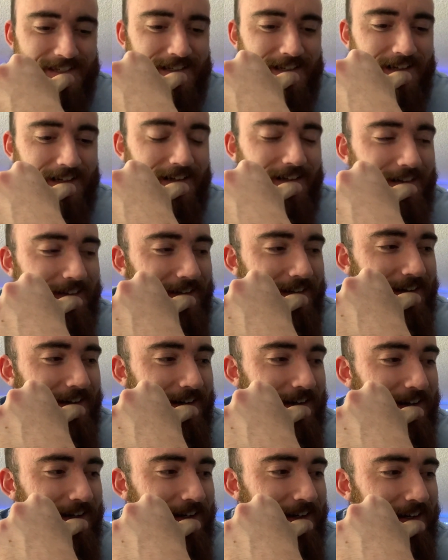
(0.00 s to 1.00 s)

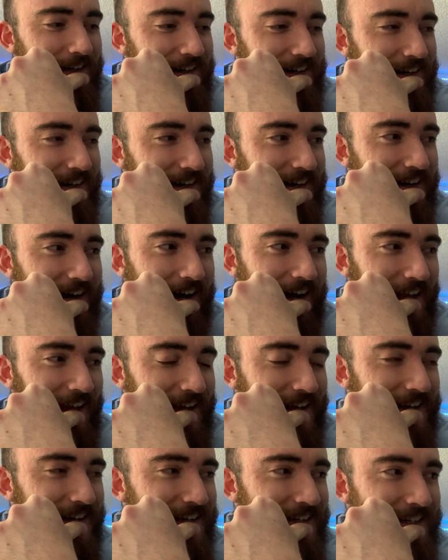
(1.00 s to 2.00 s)
I
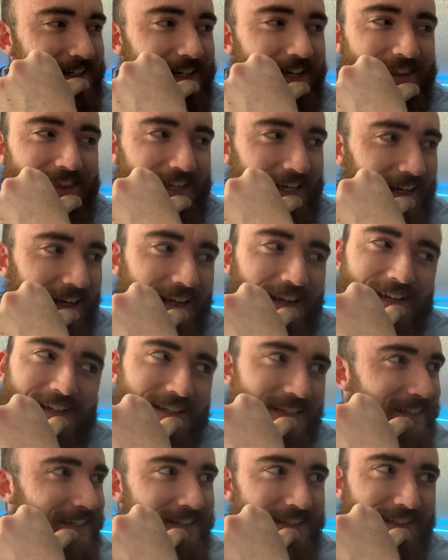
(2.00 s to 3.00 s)
think
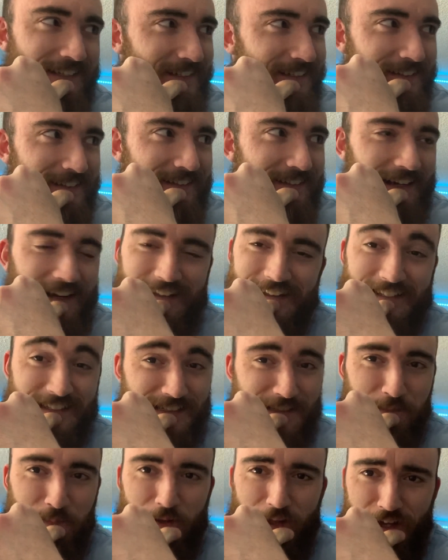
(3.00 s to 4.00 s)

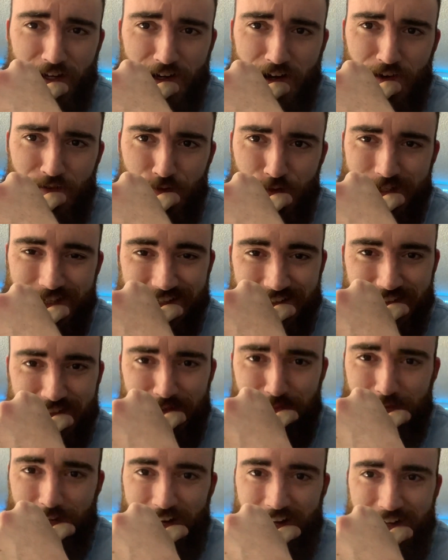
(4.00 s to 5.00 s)
Saplenkov wins,
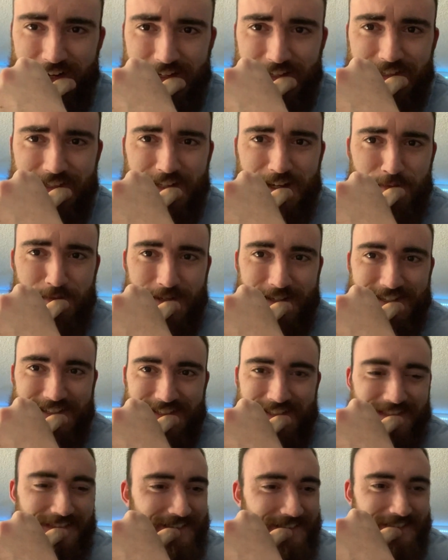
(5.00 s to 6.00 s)
to be honest. I mean,
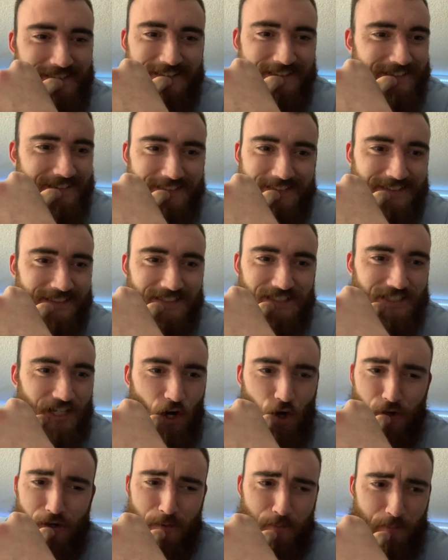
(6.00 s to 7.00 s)
it's
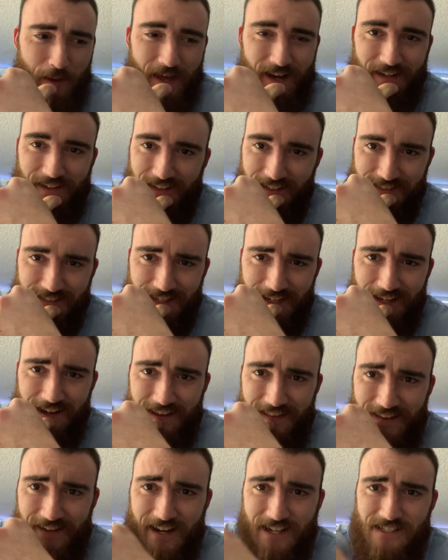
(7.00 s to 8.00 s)
hard to bet against that
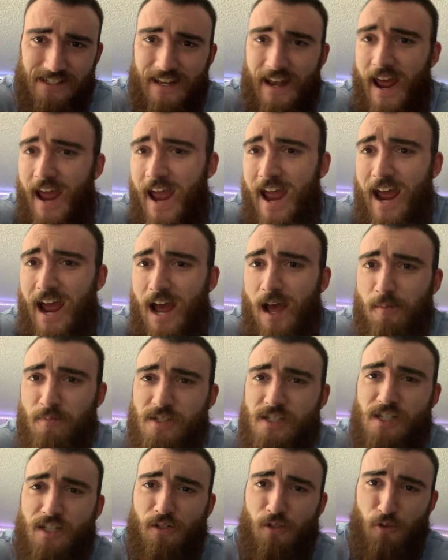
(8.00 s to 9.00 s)
guy. That guy's an
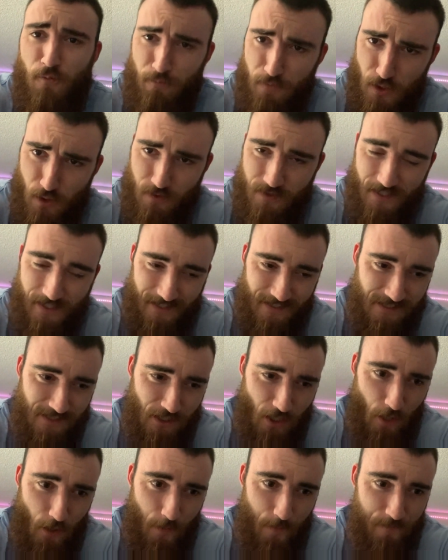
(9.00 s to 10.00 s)
absolute mutant.
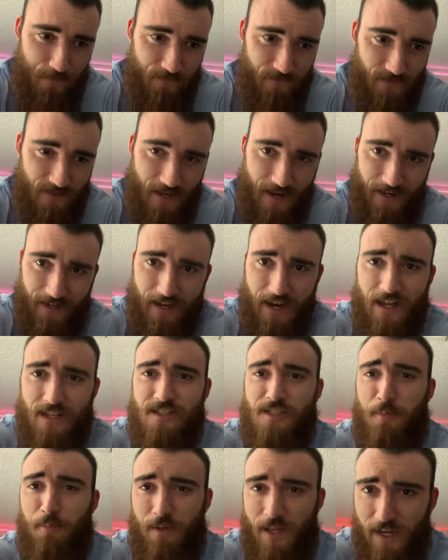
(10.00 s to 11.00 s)
So, yeah, I got
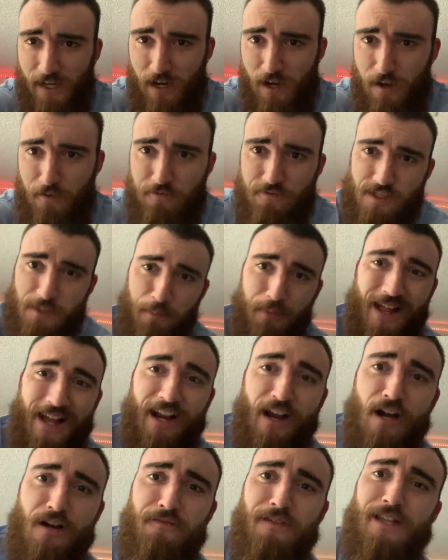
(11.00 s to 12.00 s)
Saplenkov.
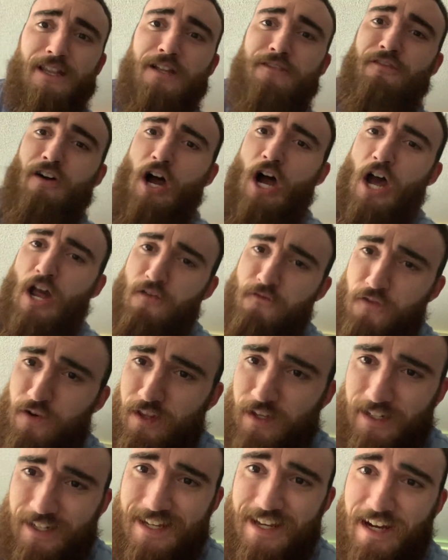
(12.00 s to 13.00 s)
Saplenkov and Levon for
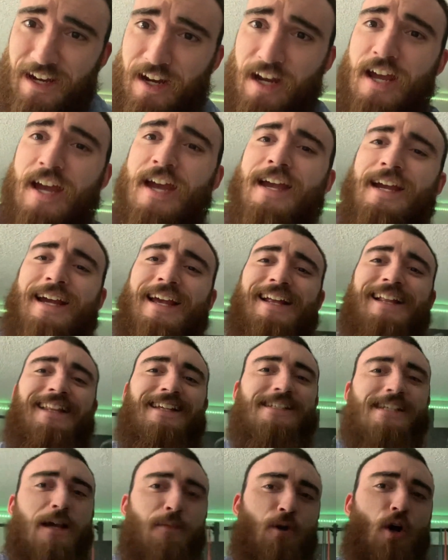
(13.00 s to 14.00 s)
the King of the
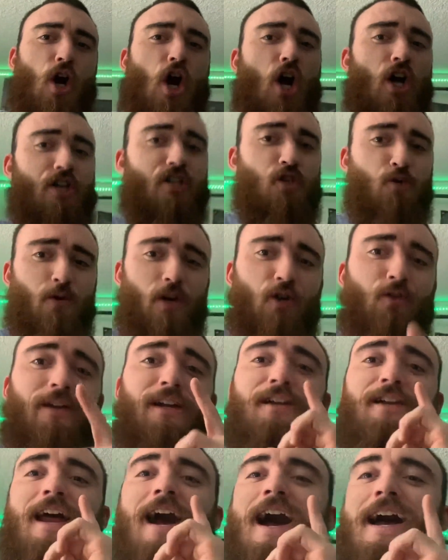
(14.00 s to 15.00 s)
Table card. Do you
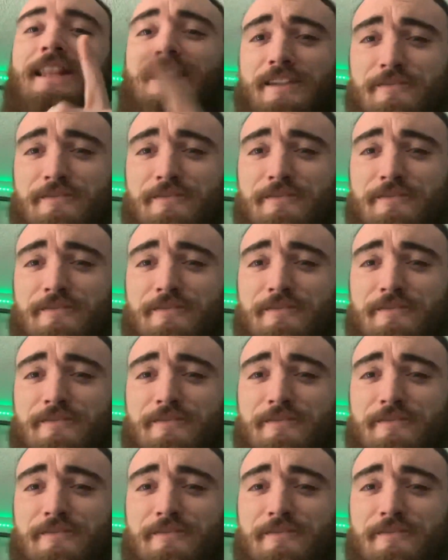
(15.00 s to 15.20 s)
agree or not?